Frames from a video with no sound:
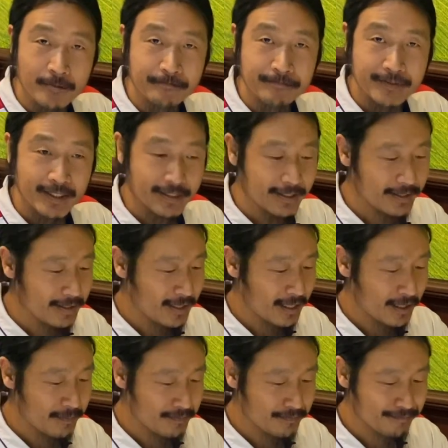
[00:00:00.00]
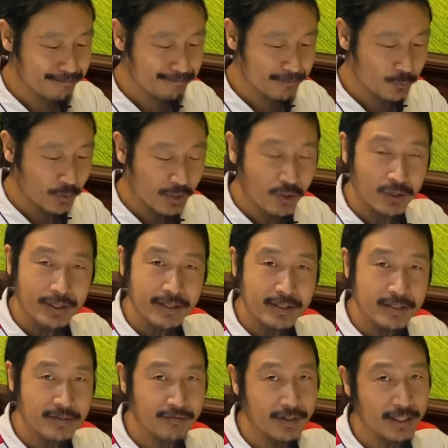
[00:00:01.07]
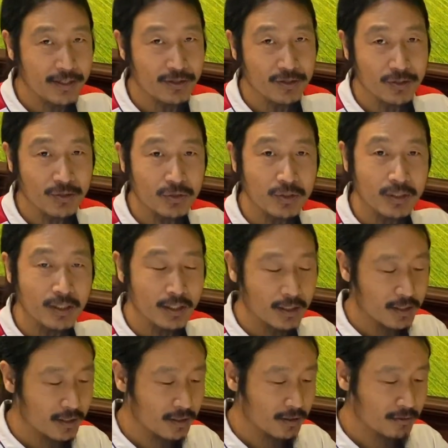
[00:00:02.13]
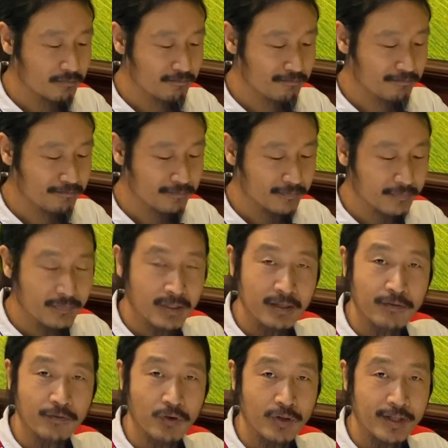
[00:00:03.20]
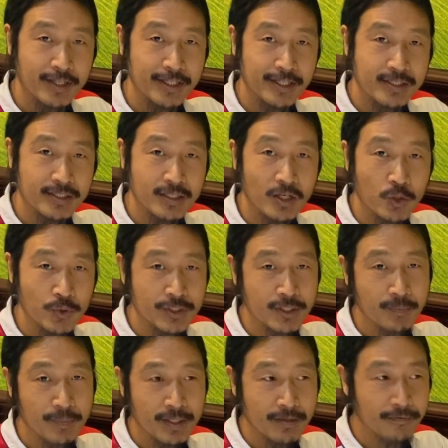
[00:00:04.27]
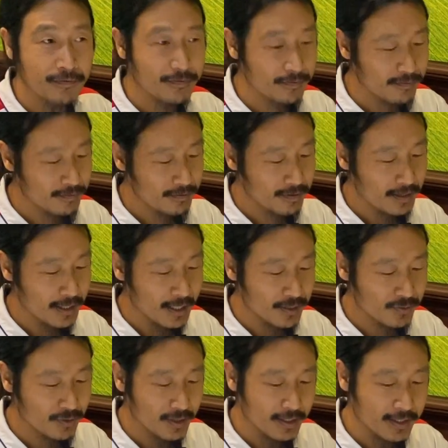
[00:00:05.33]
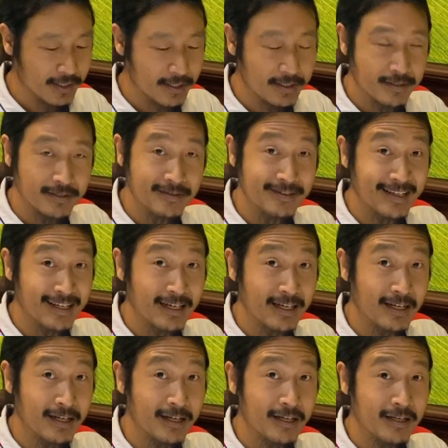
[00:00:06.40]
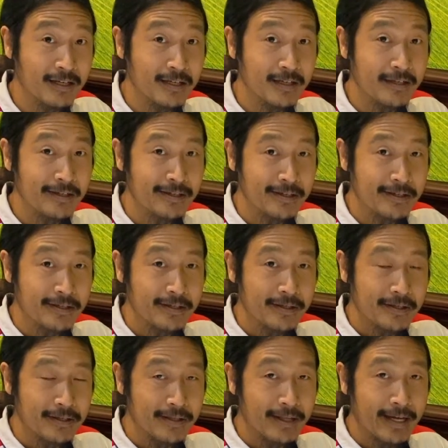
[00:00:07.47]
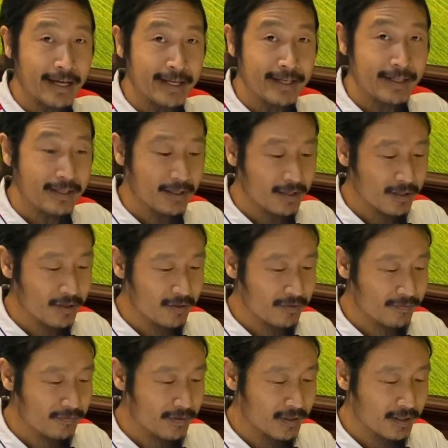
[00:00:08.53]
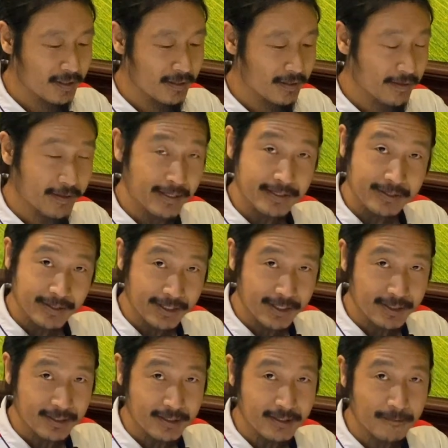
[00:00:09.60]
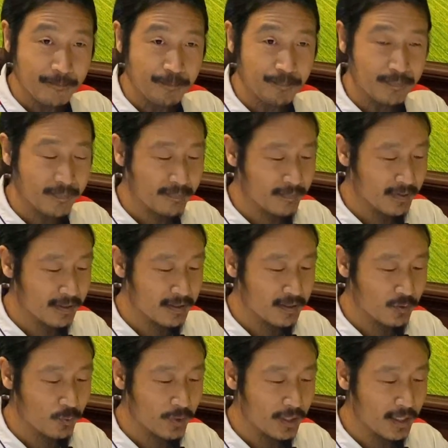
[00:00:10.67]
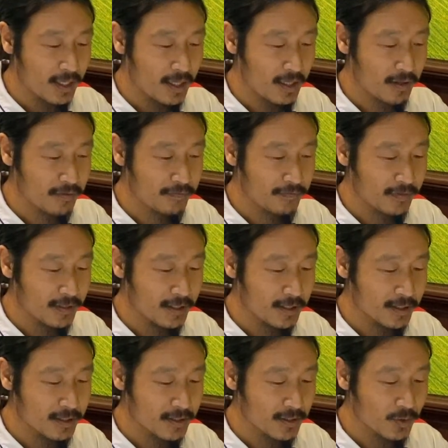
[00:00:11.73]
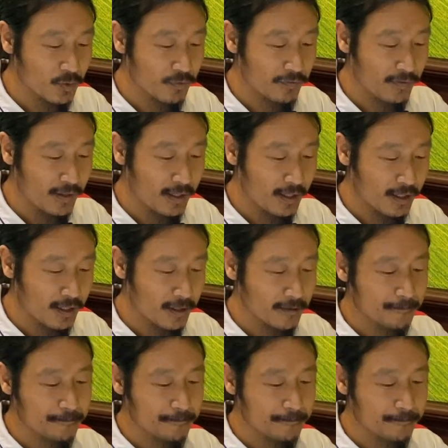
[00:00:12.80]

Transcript: Today I'm recording this video for the dish orange beef. Actually, it is the end of this dish. We have so far